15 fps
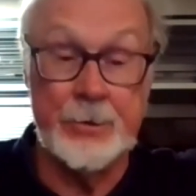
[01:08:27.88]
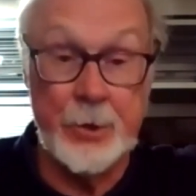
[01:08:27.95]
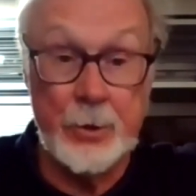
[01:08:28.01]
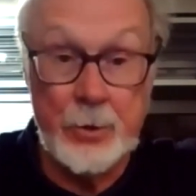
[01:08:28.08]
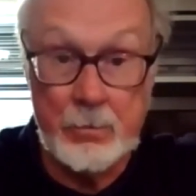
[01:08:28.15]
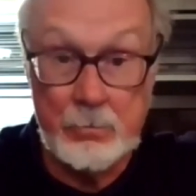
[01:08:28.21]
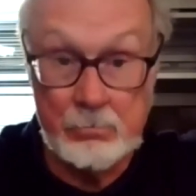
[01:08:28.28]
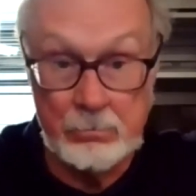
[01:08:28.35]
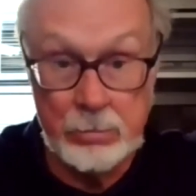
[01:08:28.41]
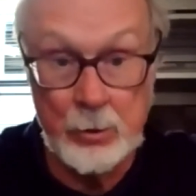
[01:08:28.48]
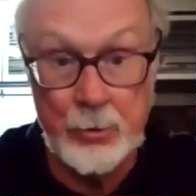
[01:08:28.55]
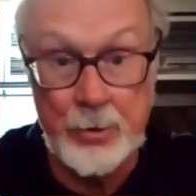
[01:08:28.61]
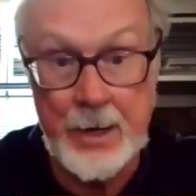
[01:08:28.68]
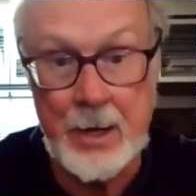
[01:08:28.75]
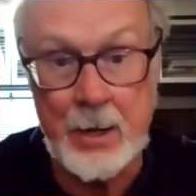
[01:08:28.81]
dirt
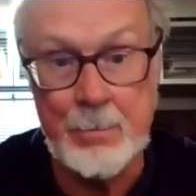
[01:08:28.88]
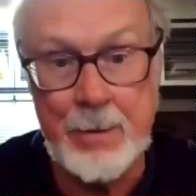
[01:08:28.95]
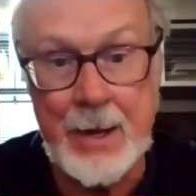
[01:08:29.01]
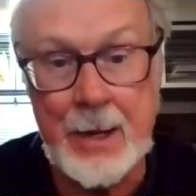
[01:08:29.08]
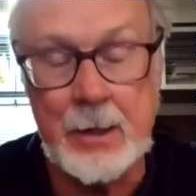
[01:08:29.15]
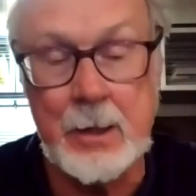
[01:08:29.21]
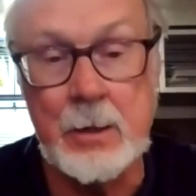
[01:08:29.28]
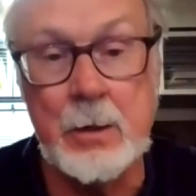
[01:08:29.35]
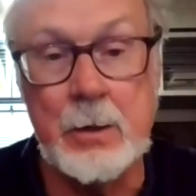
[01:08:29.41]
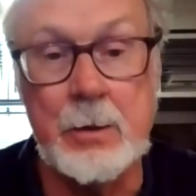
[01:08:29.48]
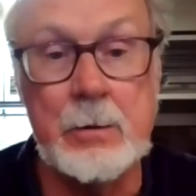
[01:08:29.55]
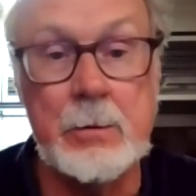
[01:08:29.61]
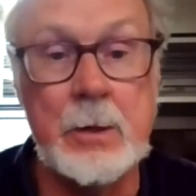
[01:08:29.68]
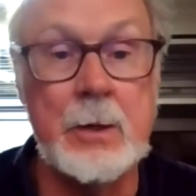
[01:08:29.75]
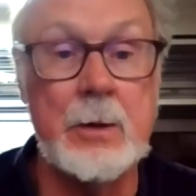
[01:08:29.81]
blew down back into
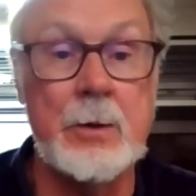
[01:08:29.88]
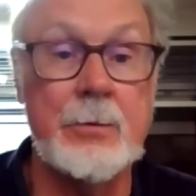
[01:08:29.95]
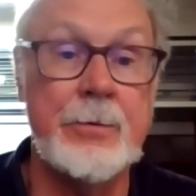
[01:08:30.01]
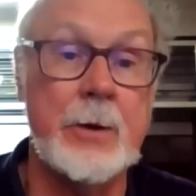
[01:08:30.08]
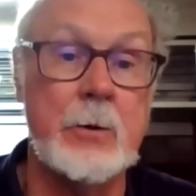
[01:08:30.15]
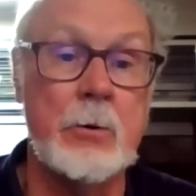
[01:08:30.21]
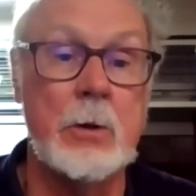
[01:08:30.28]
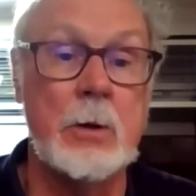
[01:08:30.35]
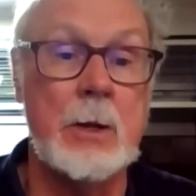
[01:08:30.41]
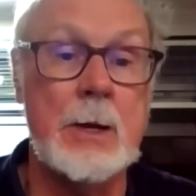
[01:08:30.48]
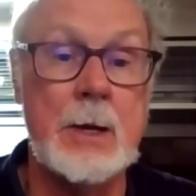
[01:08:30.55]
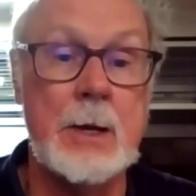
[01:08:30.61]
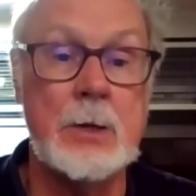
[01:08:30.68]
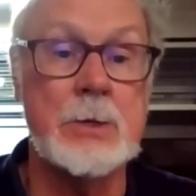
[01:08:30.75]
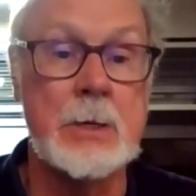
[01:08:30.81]
the federal
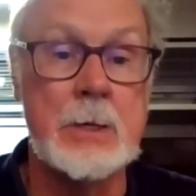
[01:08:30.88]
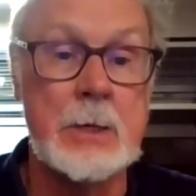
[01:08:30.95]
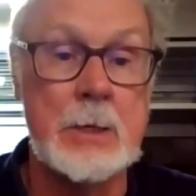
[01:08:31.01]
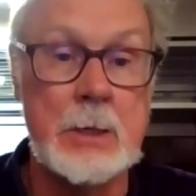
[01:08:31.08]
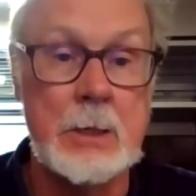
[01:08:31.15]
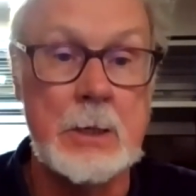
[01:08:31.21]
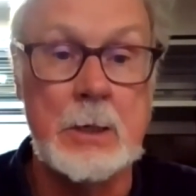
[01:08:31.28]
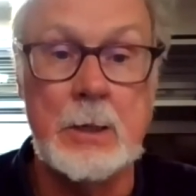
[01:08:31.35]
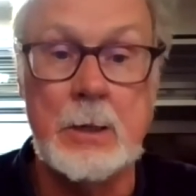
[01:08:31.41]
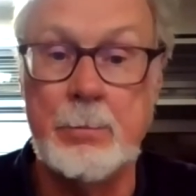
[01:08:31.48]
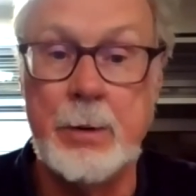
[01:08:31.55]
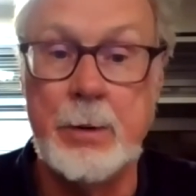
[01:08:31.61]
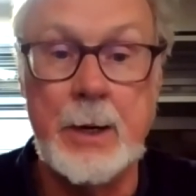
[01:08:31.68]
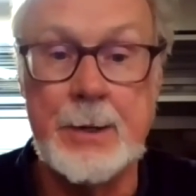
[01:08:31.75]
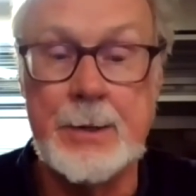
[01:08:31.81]
lines.
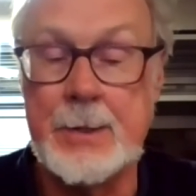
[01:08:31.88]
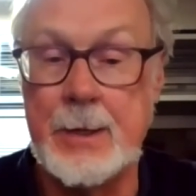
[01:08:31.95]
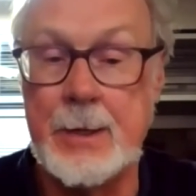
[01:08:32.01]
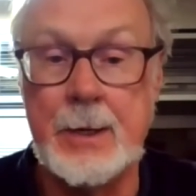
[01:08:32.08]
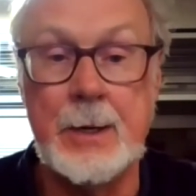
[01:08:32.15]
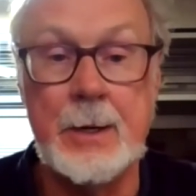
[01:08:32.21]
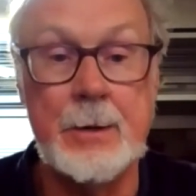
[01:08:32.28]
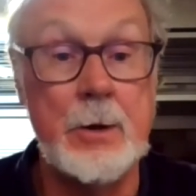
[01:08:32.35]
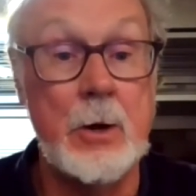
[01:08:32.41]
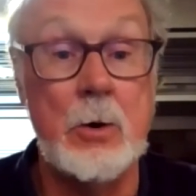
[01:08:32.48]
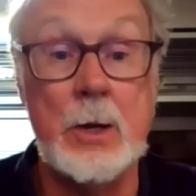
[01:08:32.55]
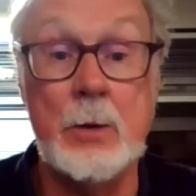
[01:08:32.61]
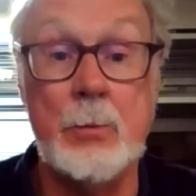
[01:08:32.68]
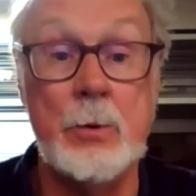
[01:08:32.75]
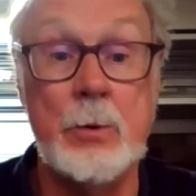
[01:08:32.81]
But
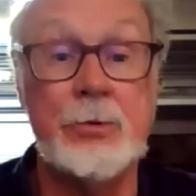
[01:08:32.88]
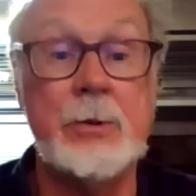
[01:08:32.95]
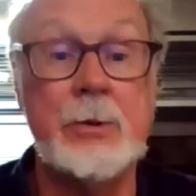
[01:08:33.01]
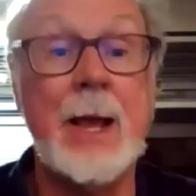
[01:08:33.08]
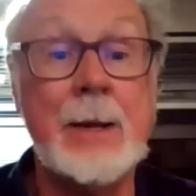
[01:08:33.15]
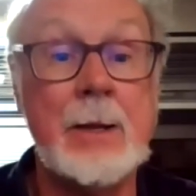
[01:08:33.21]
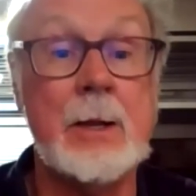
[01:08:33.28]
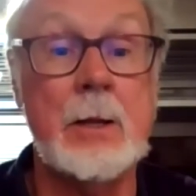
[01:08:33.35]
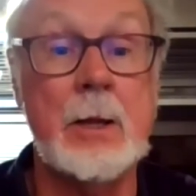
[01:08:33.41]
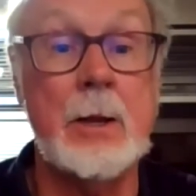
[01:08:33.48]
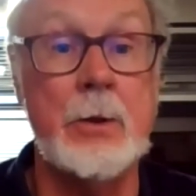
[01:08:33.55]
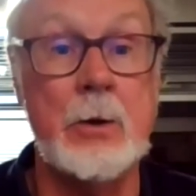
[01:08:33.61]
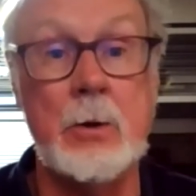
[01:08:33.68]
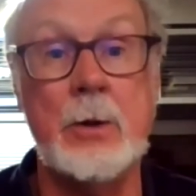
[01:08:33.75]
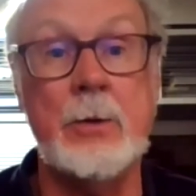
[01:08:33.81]
no, it was technically
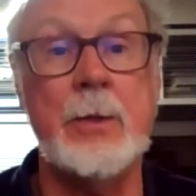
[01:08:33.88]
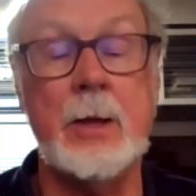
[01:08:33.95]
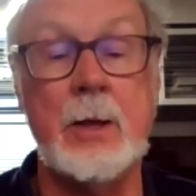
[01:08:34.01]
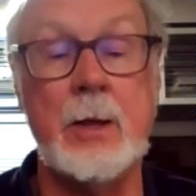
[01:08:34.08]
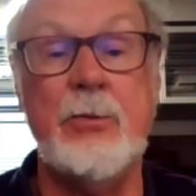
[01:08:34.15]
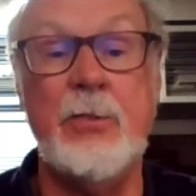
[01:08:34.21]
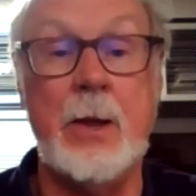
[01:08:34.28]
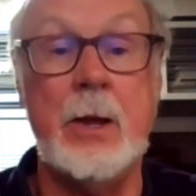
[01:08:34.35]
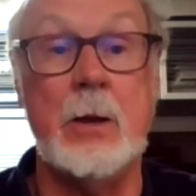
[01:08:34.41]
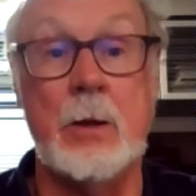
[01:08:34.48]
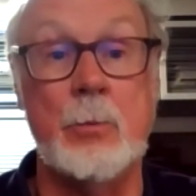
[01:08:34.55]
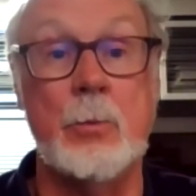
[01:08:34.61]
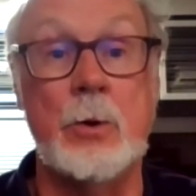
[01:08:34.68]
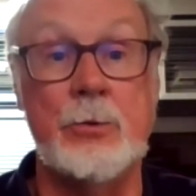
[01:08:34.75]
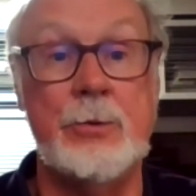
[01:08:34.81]
the only thing that
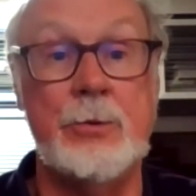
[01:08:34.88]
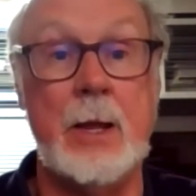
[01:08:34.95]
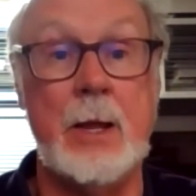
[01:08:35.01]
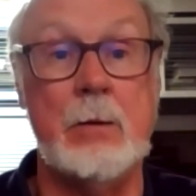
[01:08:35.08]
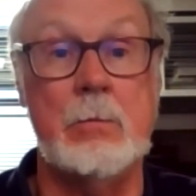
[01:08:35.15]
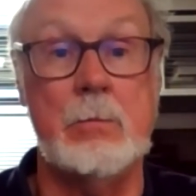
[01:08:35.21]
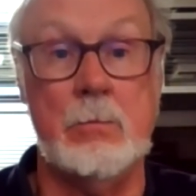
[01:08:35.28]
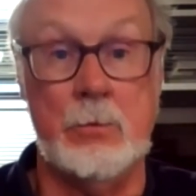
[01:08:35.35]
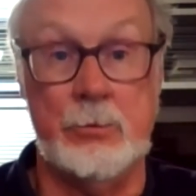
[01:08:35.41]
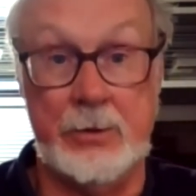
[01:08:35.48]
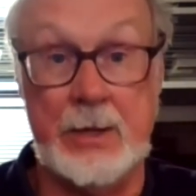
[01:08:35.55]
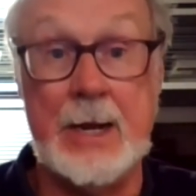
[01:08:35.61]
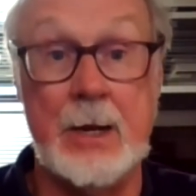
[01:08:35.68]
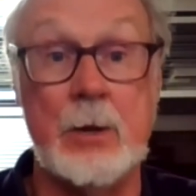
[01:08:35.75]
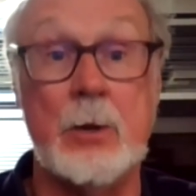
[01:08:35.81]
failed was
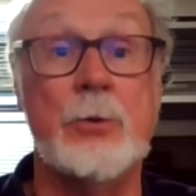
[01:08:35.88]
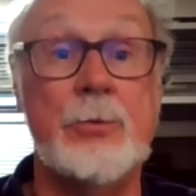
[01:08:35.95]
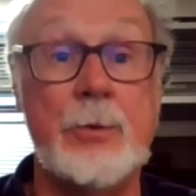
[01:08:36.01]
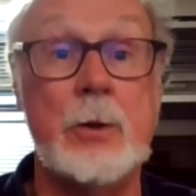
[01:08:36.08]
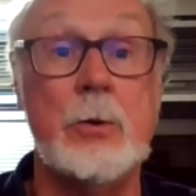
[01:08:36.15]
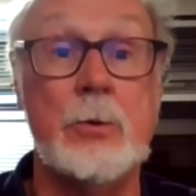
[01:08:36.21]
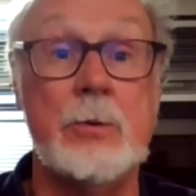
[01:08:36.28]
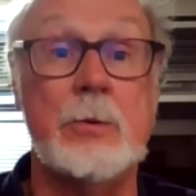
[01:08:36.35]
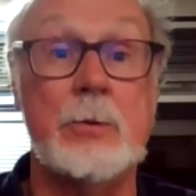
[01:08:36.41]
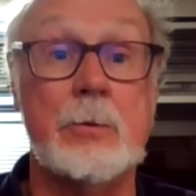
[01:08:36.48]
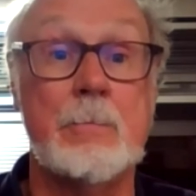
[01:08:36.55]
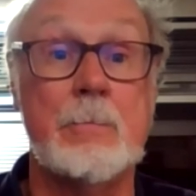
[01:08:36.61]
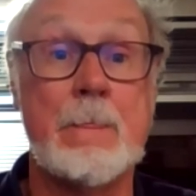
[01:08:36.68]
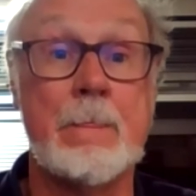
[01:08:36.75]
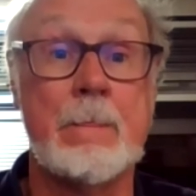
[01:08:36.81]
lighting those
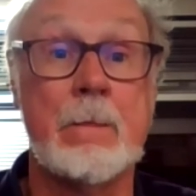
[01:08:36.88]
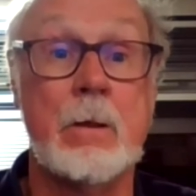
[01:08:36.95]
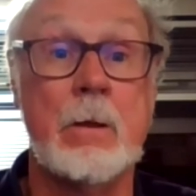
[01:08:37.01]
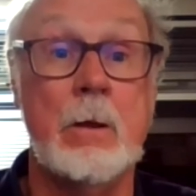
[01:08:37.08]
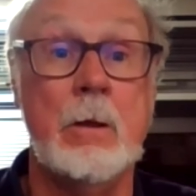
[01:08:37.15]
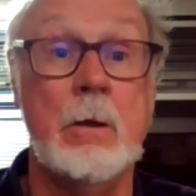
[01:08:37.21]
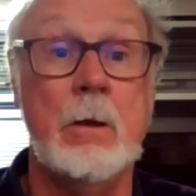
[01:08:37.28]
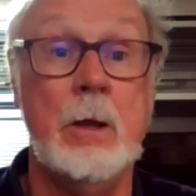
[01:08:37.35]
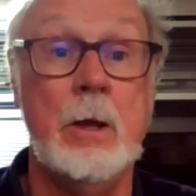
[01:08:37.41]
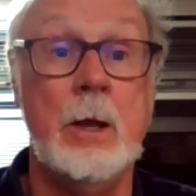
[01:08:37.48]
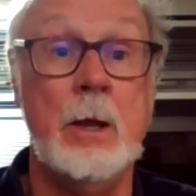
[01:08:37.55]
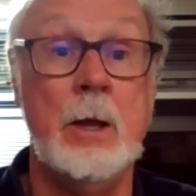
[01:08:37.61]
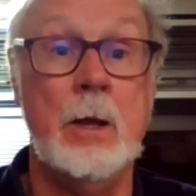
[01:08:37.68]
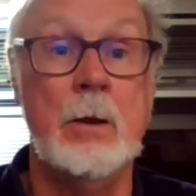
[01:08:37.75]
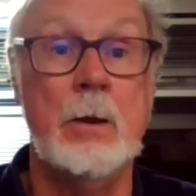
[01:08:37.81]
fuses,
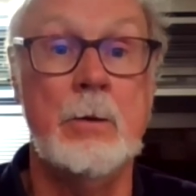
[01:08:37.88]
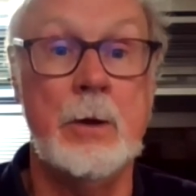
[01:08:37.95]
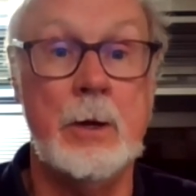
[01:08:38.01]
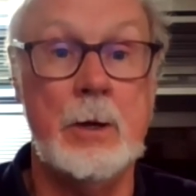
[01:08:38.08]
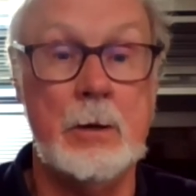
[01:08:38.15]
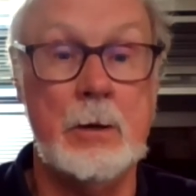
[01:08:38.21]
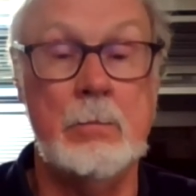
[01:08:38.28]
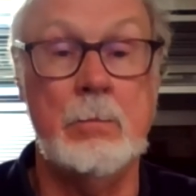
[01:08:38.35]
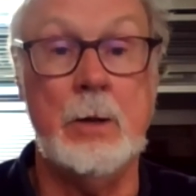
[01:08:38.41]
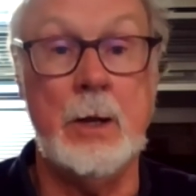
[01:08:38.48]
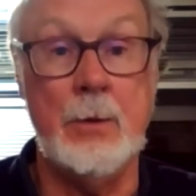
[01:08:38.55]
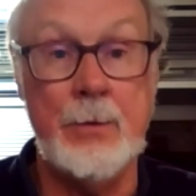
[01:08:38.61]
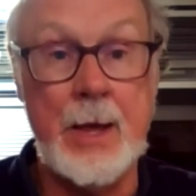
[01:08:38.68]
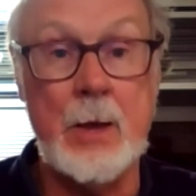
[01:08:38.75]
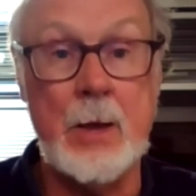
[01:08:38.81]
and
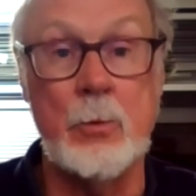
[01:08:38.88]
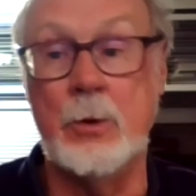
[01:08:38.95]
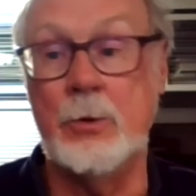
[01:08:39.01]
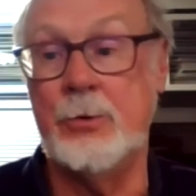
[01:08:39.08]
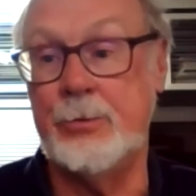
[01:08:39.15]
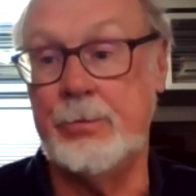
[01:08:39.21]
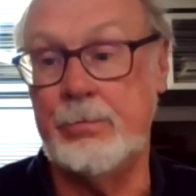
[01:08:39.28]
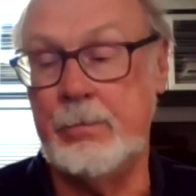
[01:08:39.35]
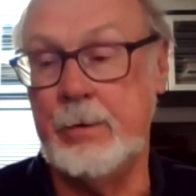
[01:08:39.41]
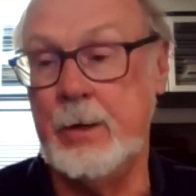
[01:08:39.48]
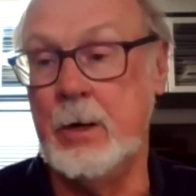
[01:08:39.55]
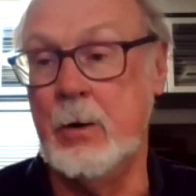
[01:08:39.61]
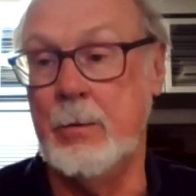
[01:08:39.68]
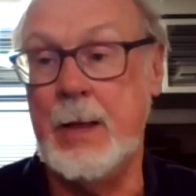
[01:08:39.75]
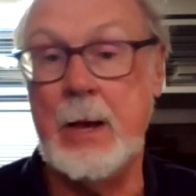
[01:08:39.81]
that
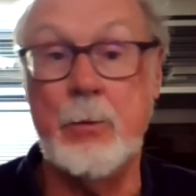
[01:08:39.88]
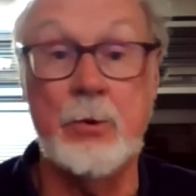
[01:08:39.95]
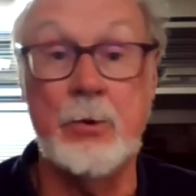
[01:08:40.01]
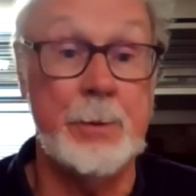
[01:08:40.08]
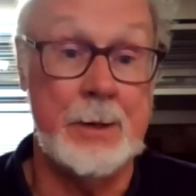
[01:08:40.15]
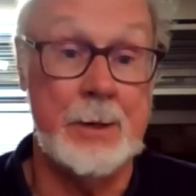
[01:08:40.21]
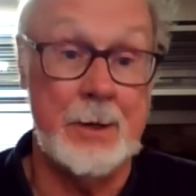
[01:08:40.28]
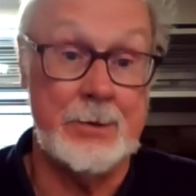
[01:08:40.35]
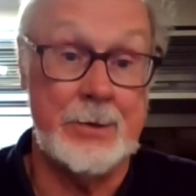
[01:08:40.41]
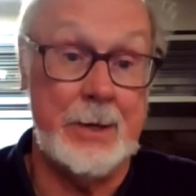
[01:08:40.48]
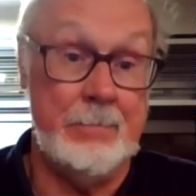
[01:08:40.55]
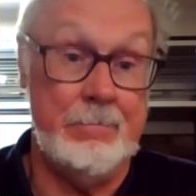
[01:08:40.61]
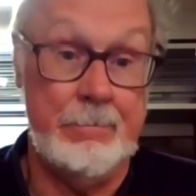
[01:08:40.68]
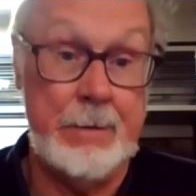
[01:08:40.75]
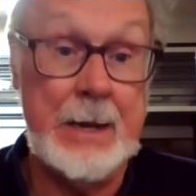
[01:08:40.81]
was because
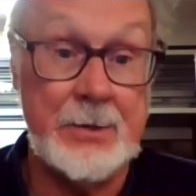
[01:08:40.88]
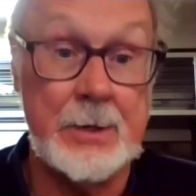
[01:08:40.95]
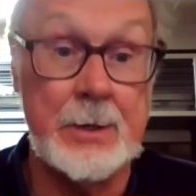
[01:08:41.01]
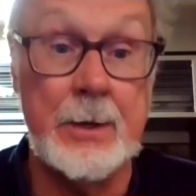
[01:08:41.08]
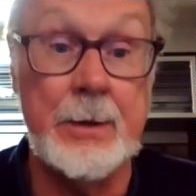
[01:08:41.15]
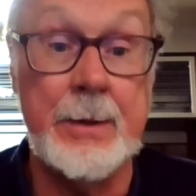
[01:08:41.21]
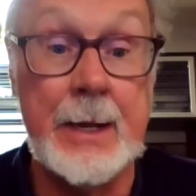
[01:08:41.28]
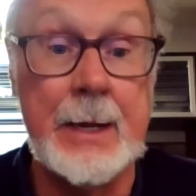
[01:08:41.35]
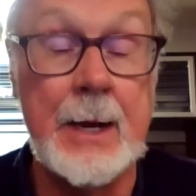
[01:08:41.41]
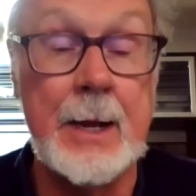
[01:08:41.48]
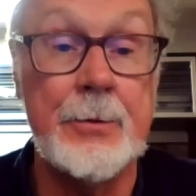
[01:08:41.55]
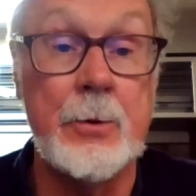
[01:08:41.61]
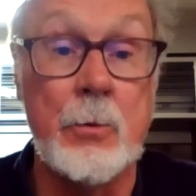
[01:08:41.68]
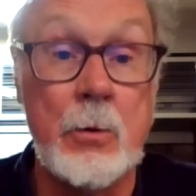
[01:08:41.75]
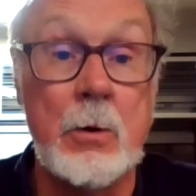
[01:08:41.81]
they
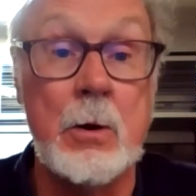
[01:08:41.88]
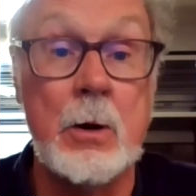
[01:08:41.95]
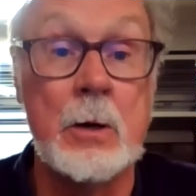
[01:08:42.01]
got the